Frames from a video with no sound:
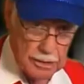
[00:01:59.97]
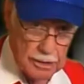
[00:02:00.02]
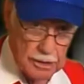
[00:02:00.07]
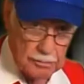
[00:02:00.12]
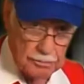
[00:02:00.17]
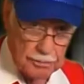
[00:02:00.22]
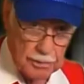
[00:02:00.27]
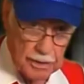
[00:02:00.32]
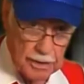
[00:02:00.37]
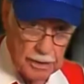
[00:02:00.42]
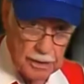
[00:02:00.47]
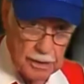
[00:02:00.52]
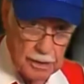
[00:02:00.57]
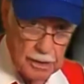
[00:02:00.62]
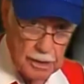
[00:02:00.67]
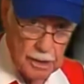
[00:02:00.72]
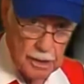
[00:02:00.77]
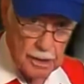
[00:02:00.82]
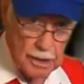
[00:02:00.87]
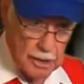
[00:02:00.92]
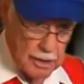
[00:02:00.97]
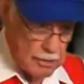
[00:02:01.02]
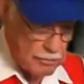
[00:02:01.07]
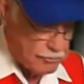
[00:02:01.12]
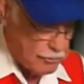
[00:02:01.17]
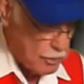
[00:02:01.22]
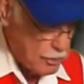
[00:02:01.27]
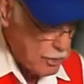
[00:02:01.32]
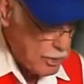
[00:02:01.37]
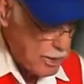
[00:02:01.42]
airplane
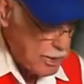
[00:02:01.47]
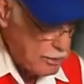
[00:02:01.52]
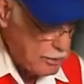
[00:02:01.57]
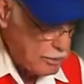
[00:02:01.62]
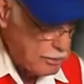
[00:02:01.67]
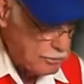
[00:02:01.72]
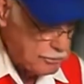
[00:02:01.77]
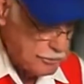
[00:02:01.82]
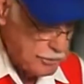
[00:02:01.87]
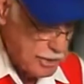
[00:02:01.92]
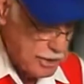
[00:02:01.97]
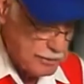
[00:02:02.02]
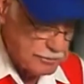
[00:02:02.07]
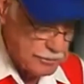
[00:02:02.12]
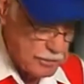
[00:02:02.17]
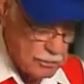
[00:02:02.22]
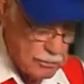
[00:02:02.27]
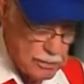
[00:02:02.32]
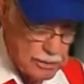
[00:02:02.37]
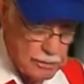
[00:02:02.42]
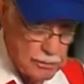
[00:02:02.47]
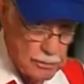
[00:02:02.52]
4 hours after we